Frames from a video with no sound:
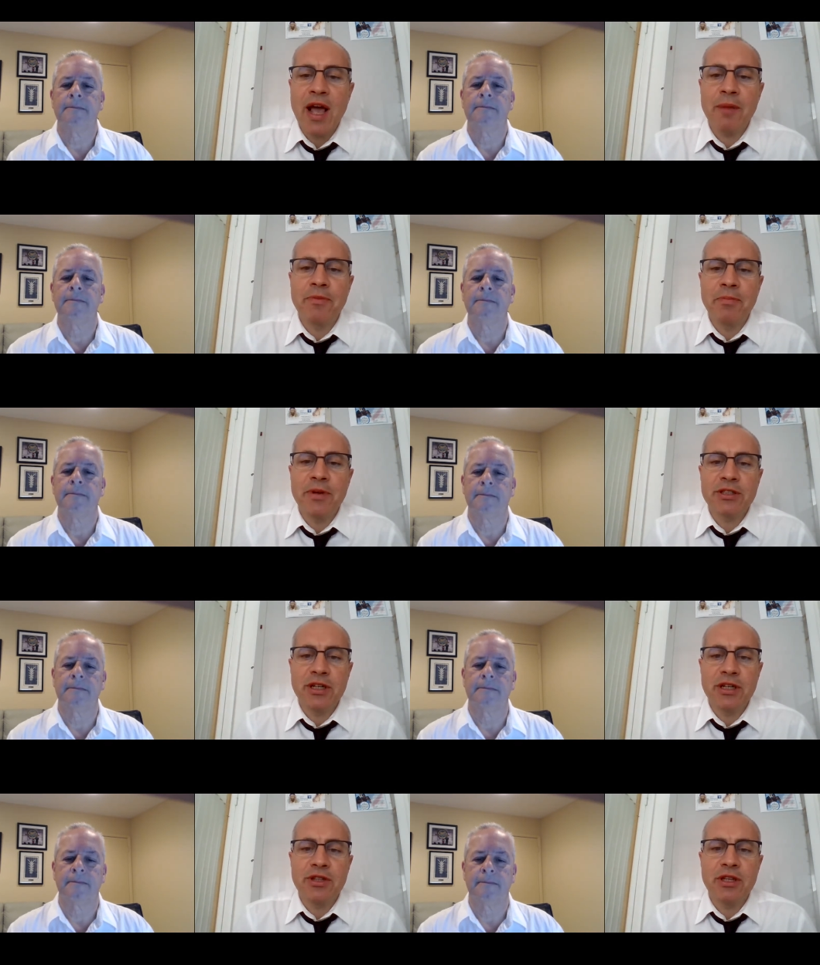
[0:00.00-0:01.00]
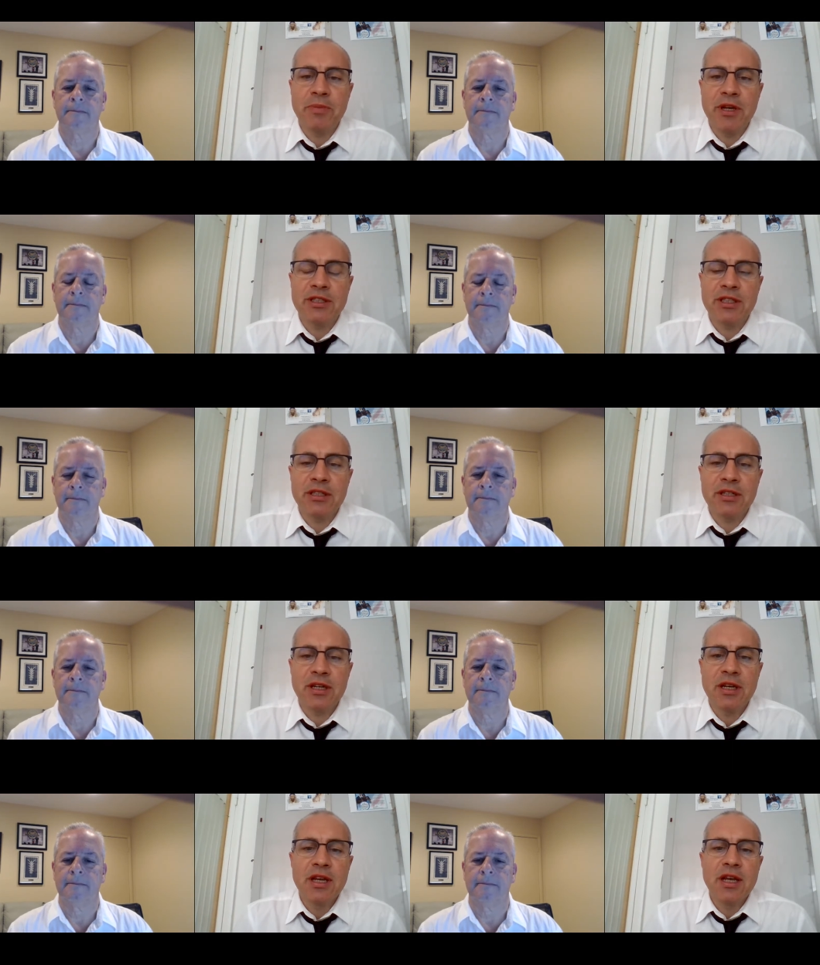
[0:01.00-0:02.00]
Speaker 1: a patient and treat the patient uh,
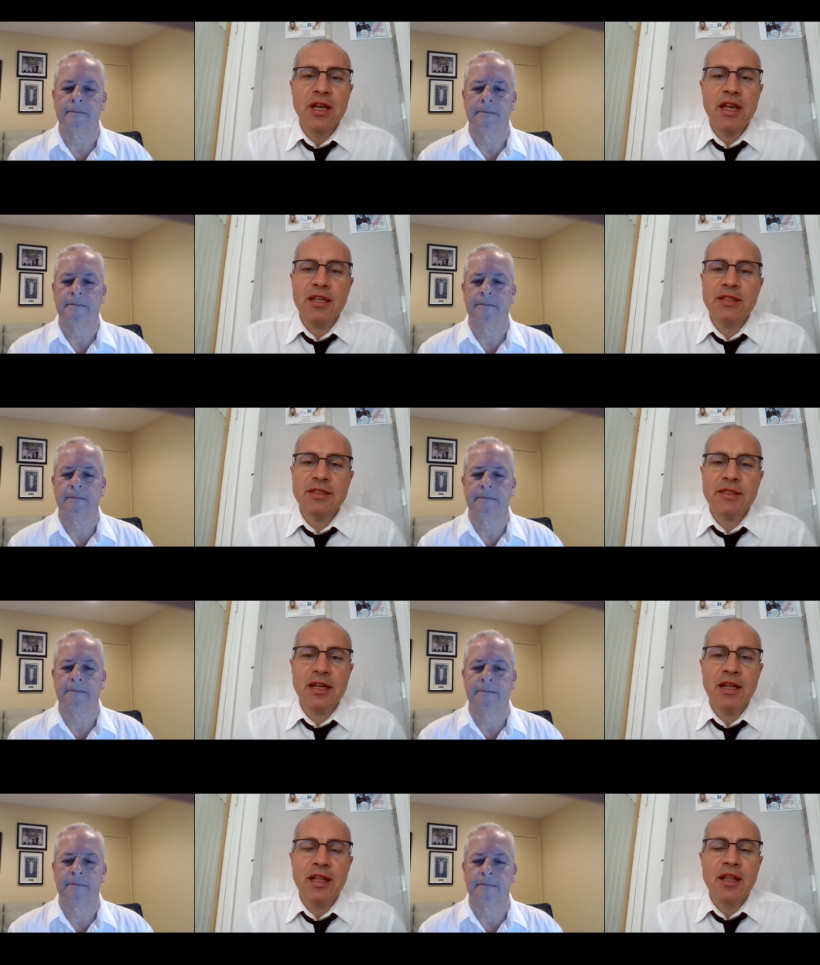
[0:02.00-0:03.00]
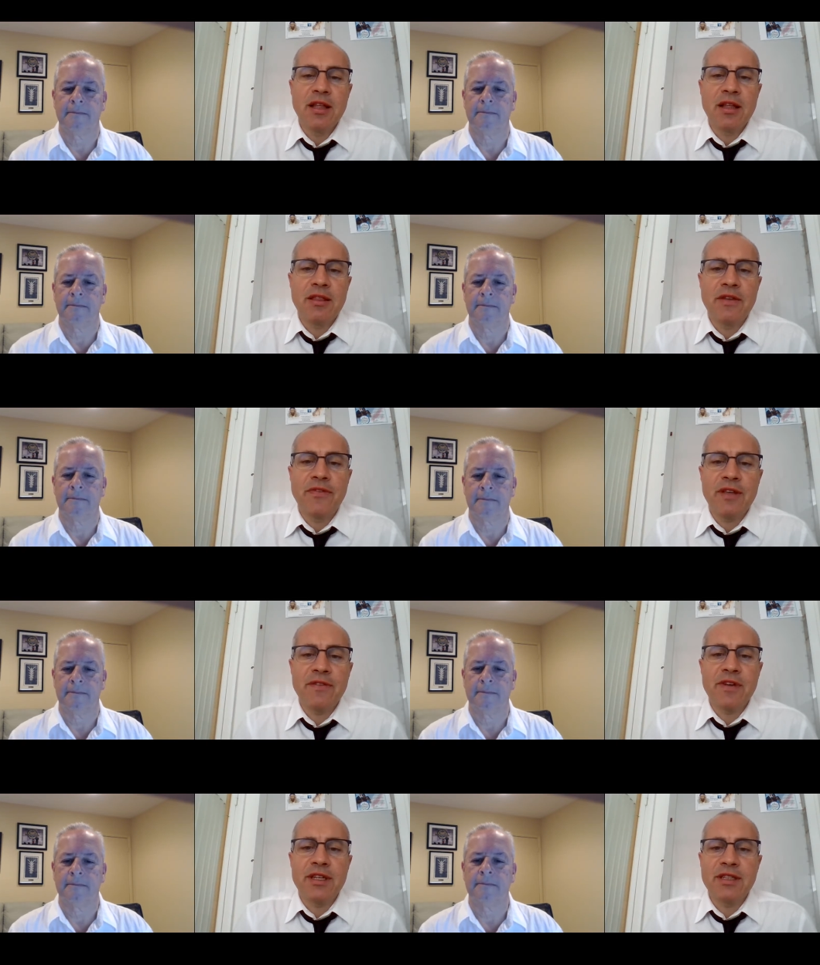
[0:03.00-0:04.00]
is uh, the thing that
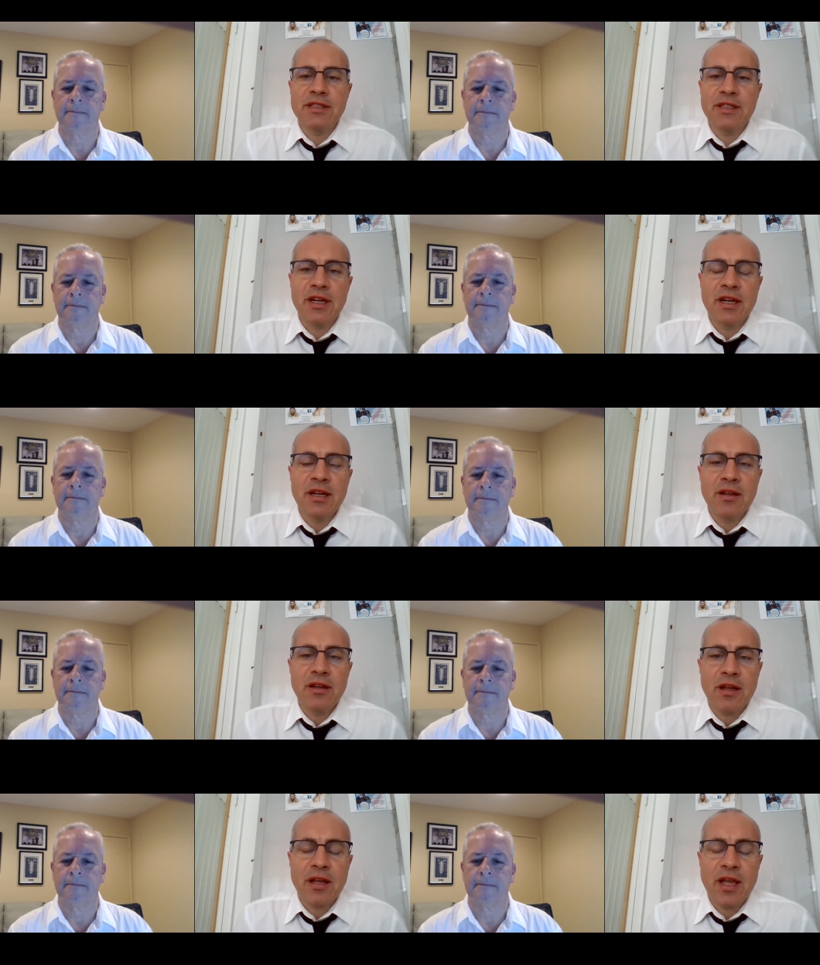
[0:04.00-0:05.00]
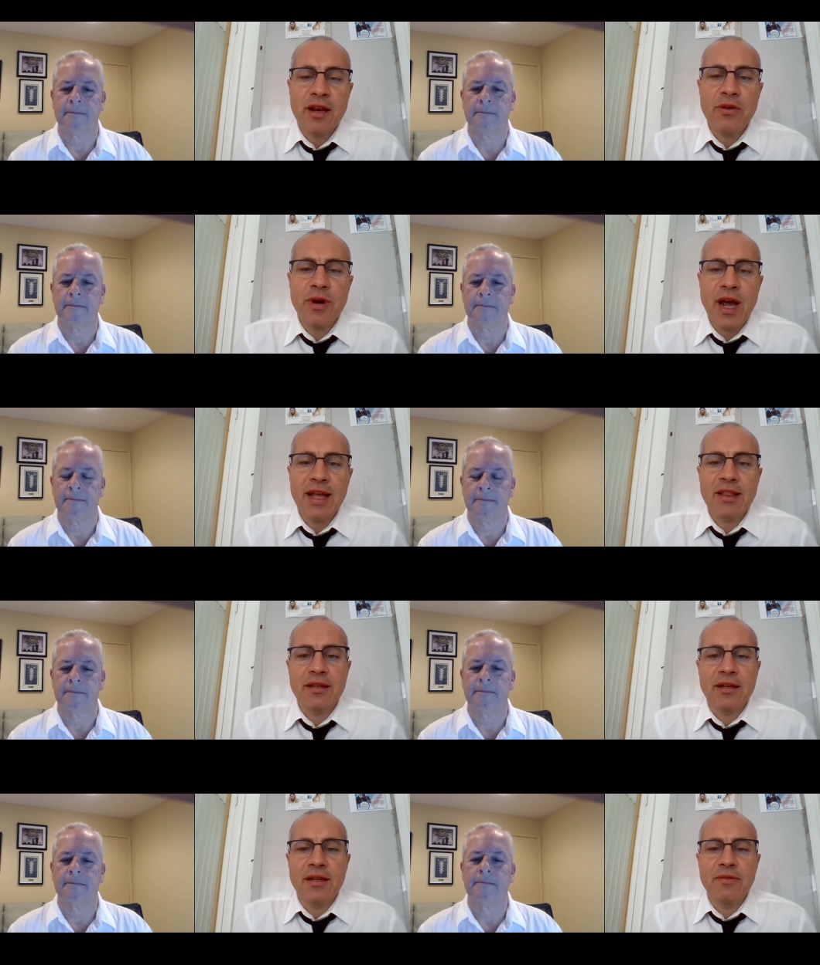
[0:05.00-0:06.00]
is uh, can unite
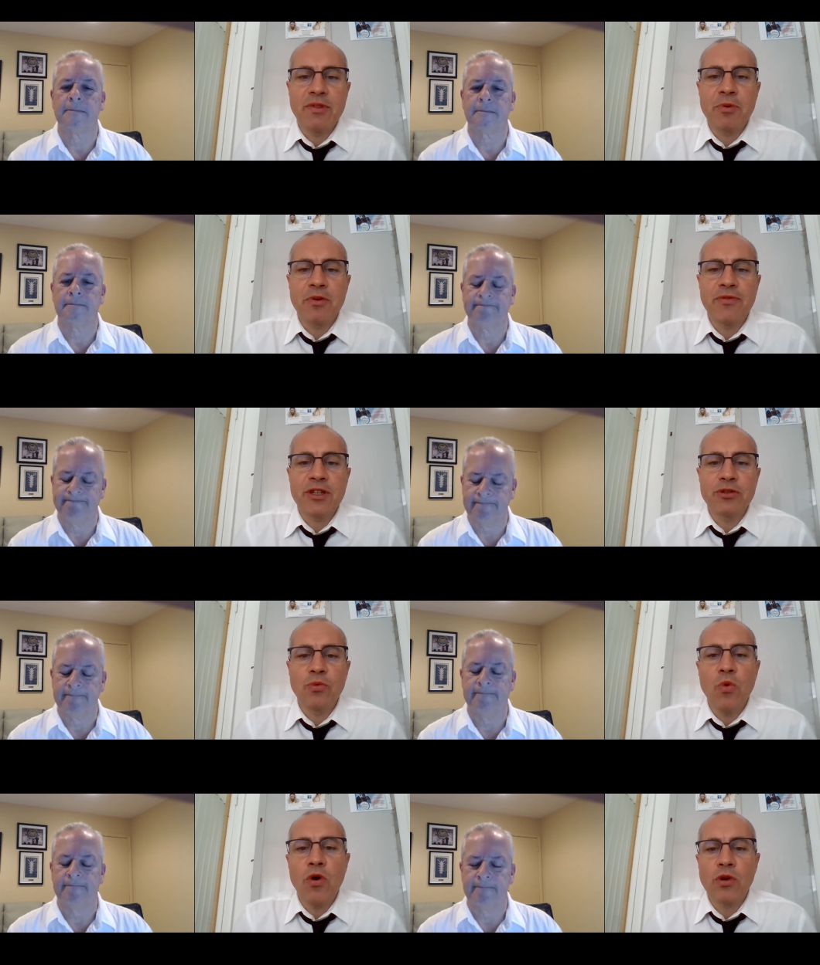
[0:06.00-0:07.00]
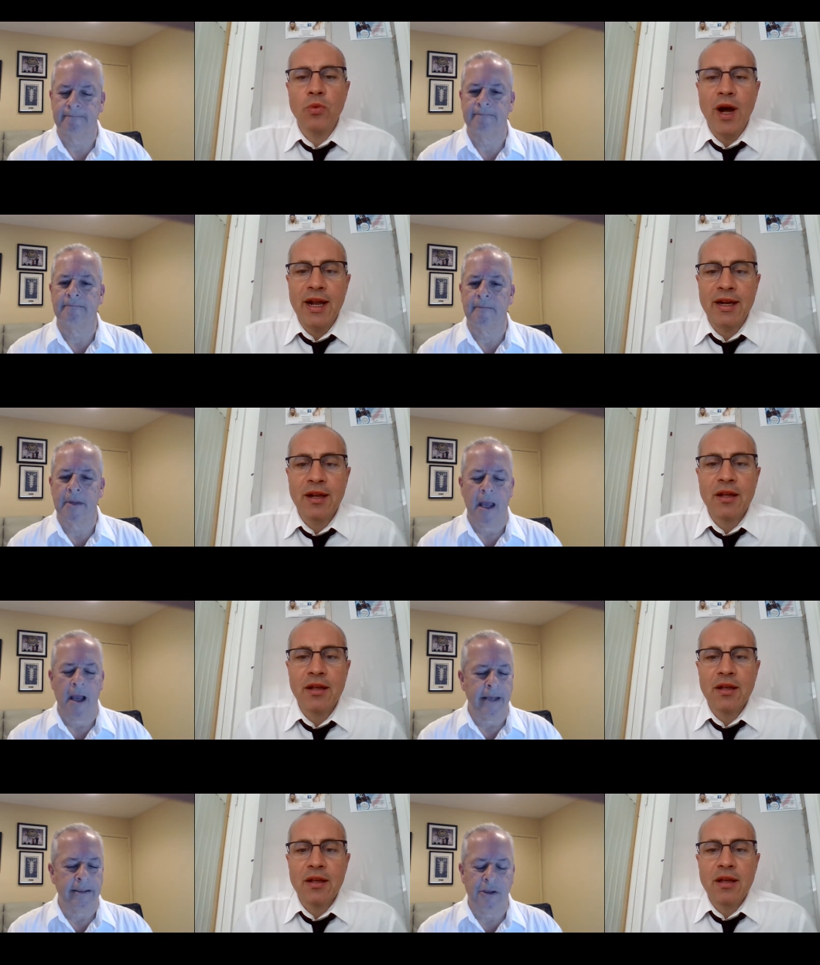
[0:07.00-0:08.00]
uh,
Speaker 2: the profession worldwide.
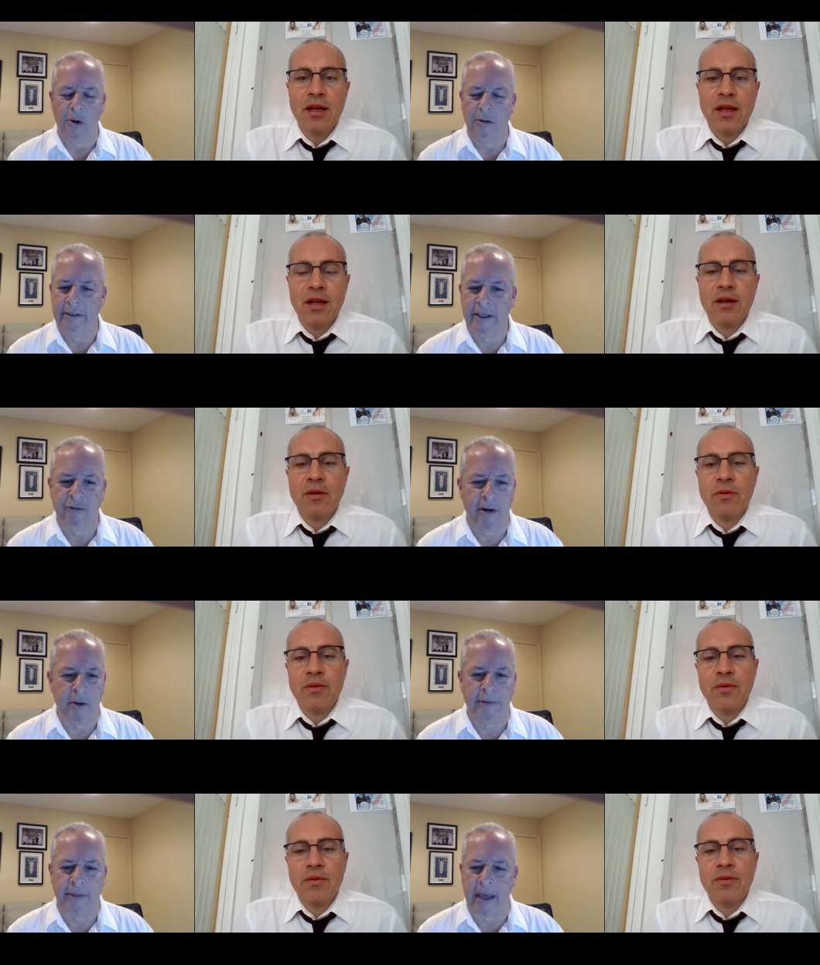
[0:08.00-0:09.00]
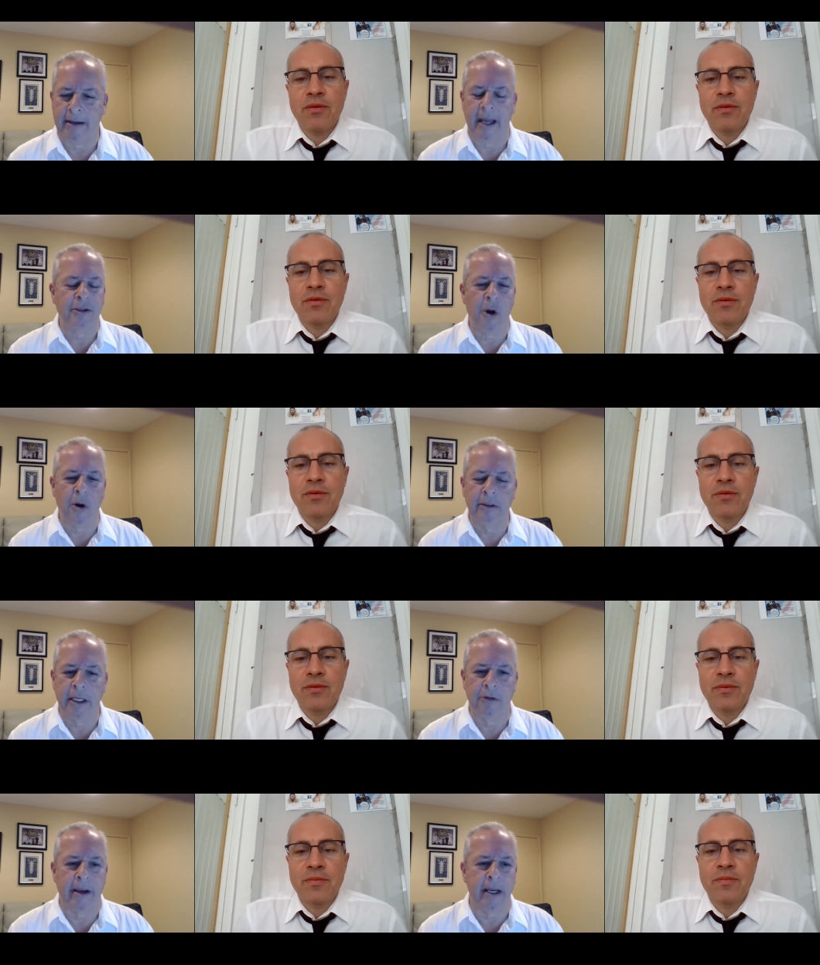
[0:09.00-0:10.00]
I totally agree with that. I totally
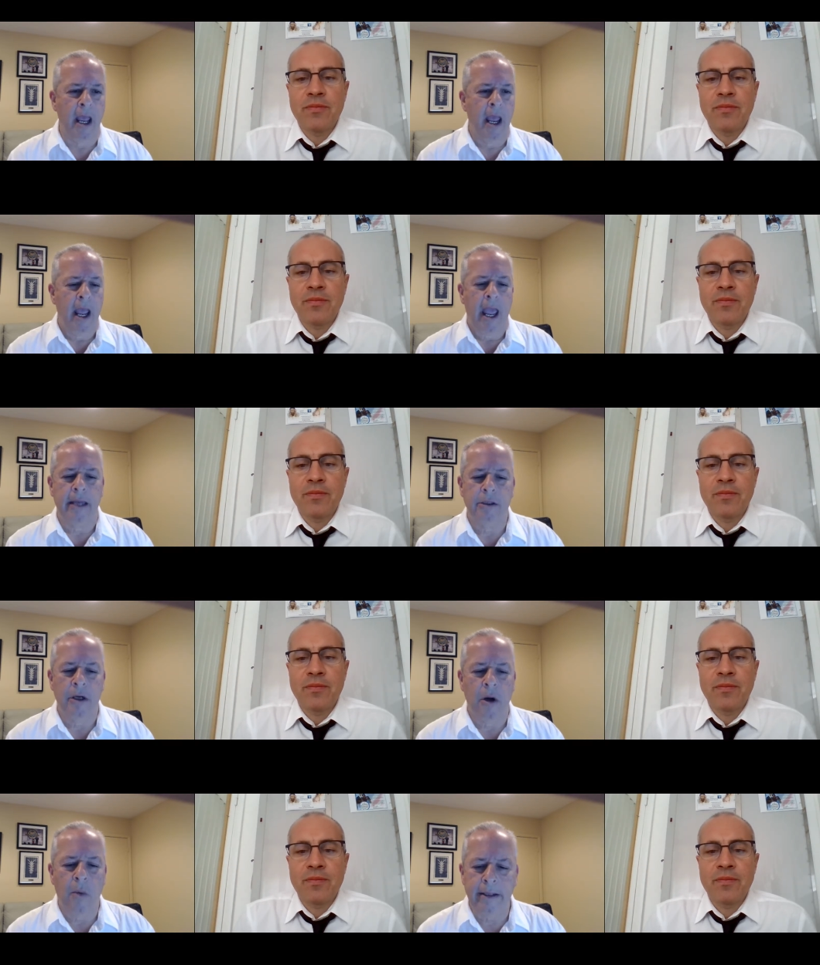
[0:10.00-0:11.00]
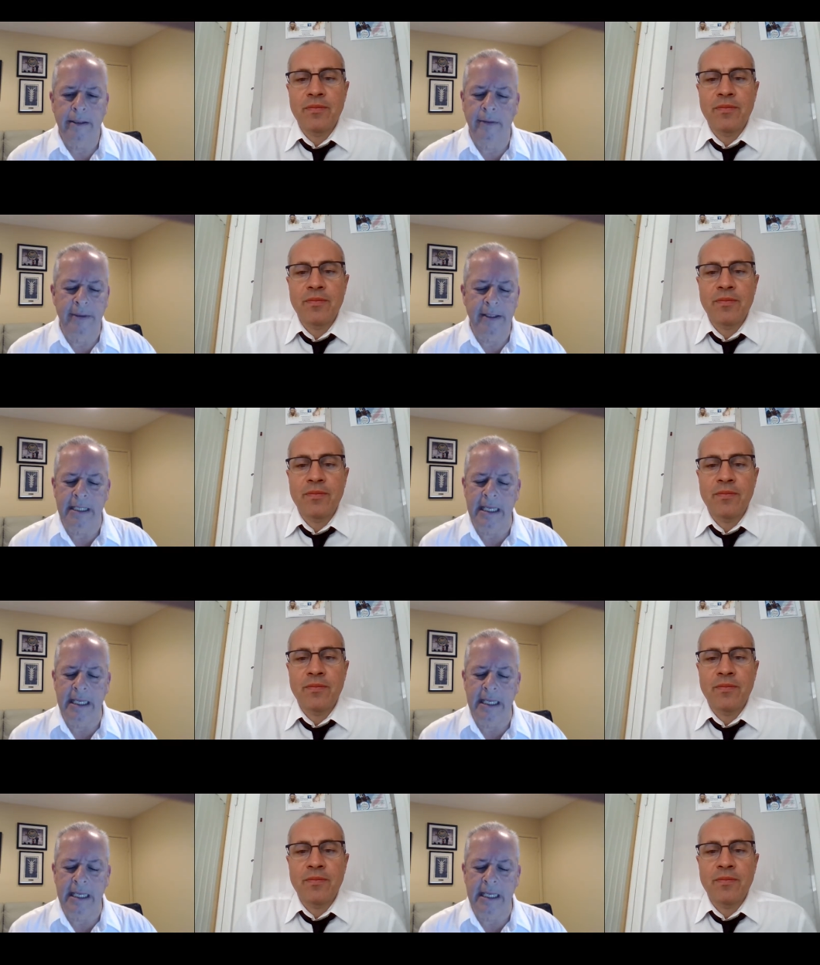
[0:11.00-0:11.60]
agree. And you know what? This